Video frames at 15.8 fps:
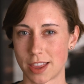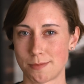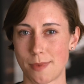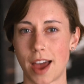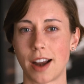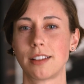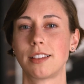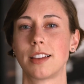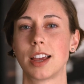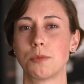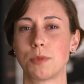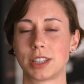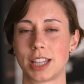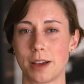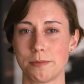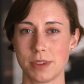mathematically,
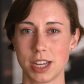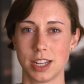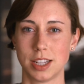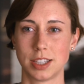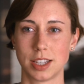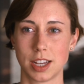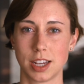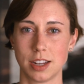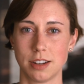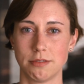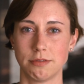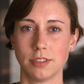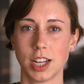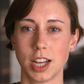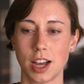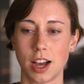and what that means
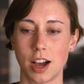in